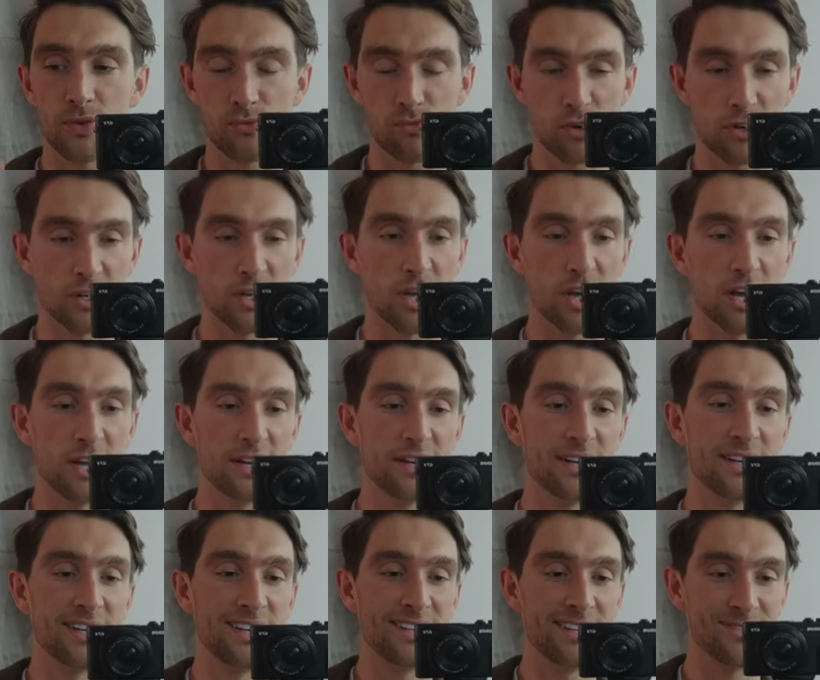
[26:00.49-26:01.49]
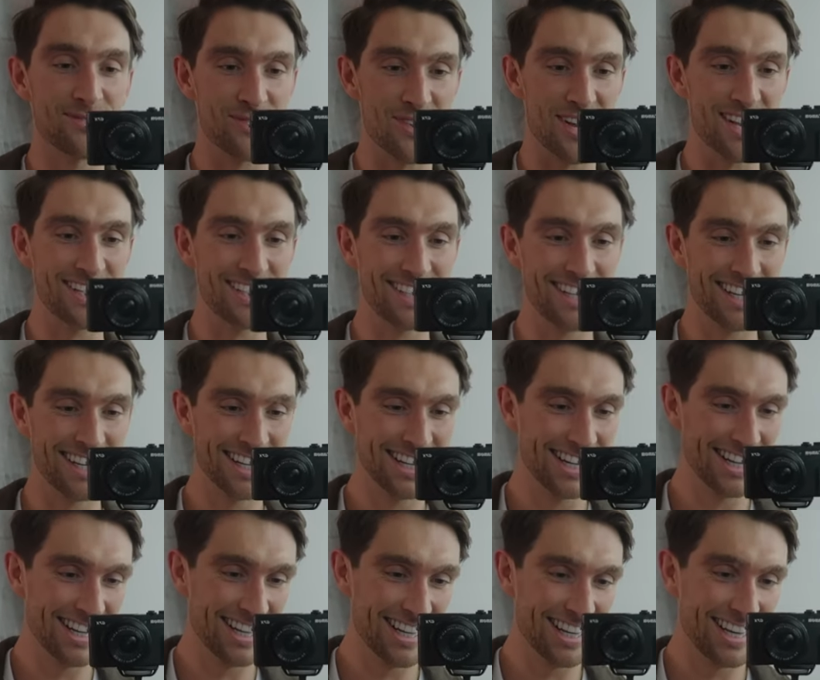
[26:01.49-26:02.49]
Rod and Garden, Reese,
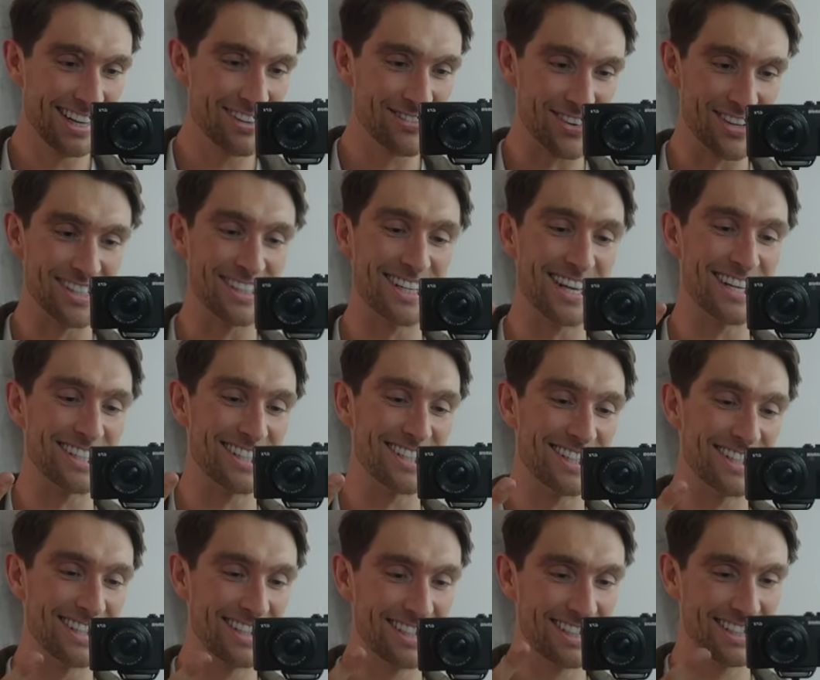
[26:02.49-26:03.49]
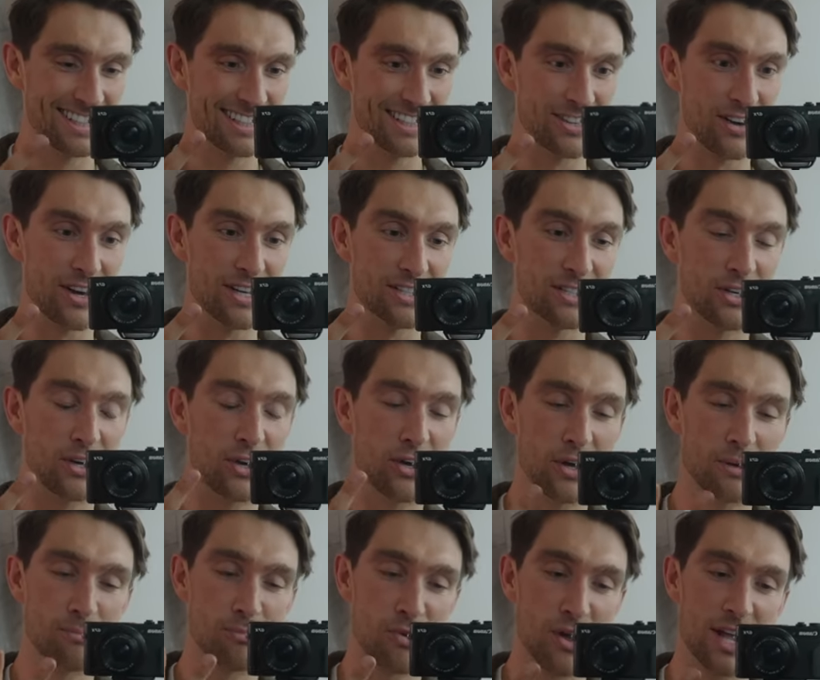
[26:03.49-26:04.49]
French Connection. Guys,
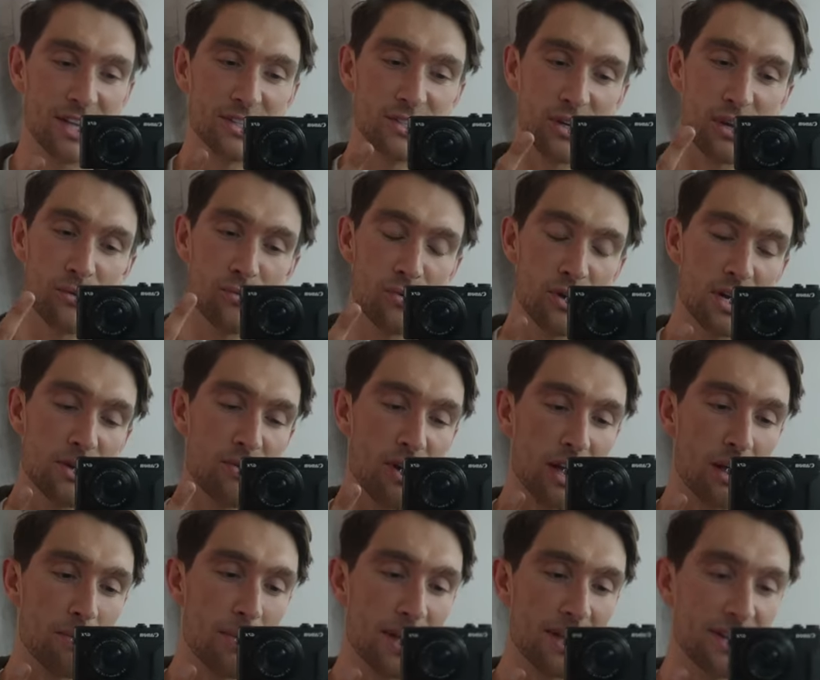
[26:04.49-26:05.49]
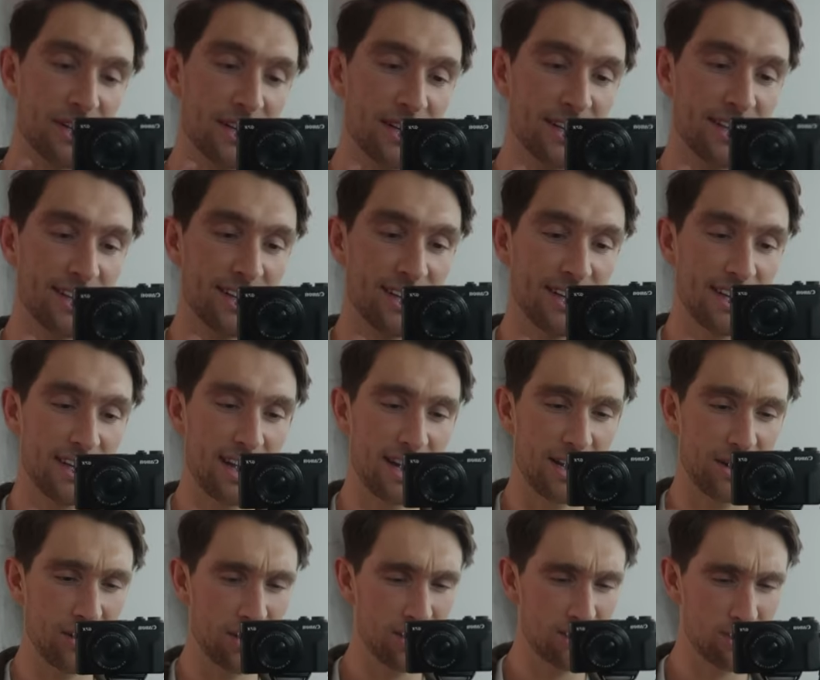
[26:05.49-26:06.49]
hype brands that I really recommend.
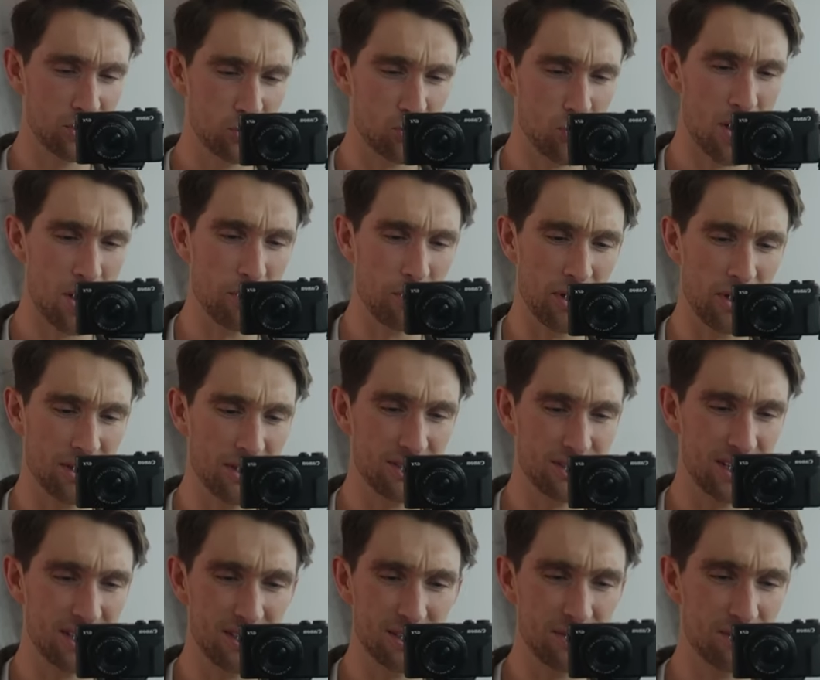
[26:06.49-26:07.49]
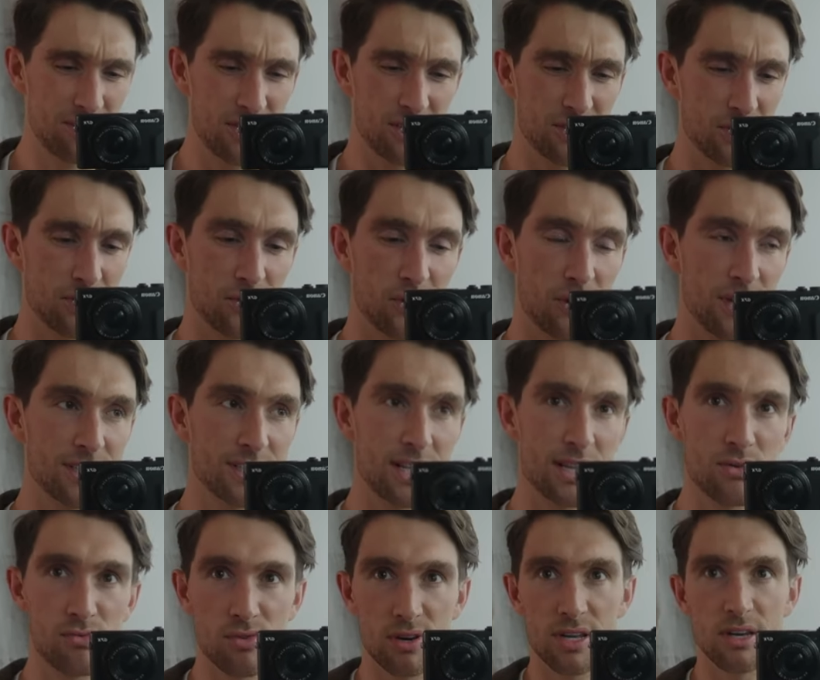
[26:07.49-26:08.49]
And I swear by, because they just fit so nice and
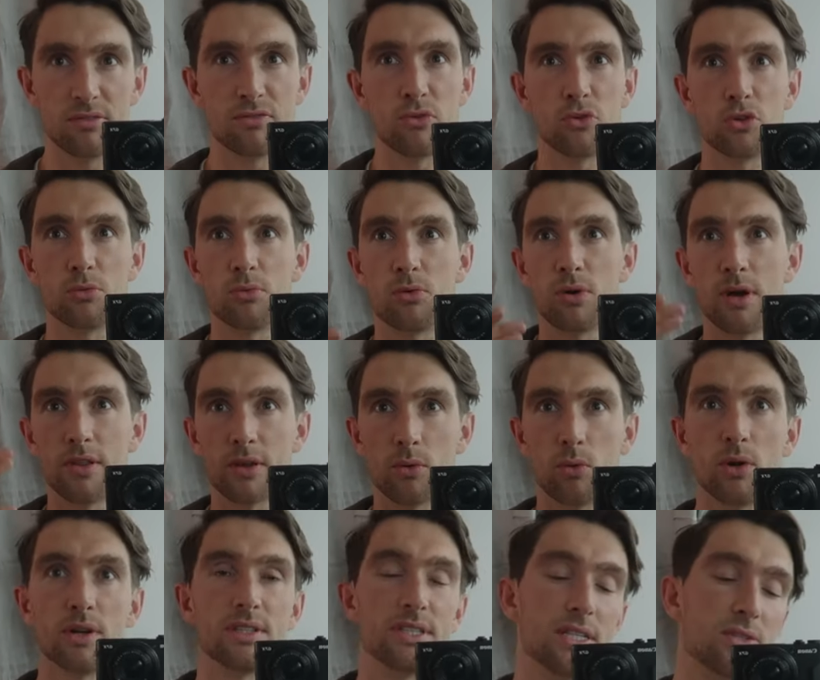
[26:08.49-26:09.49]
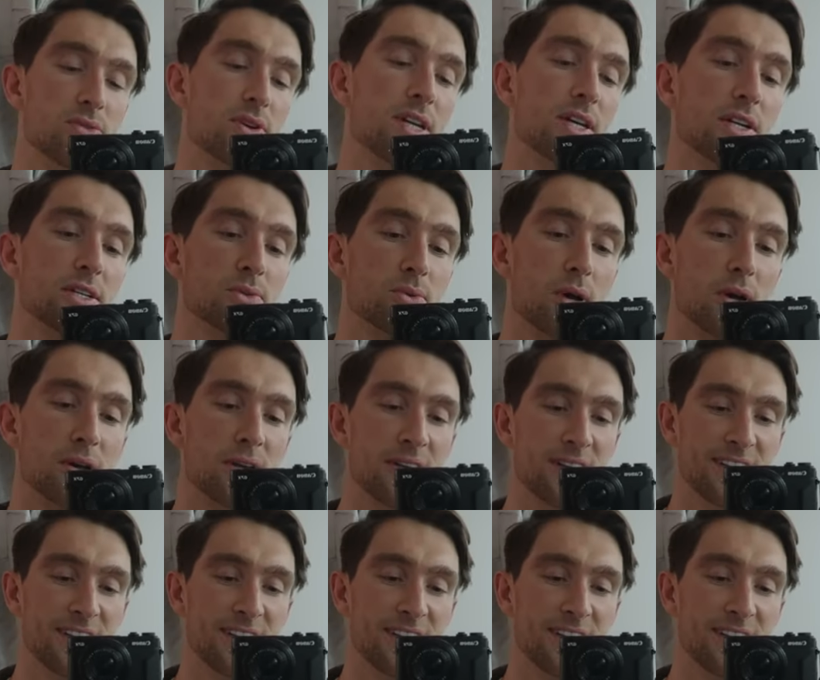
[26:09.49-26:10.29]
they're really affordable and the quality's really good as well.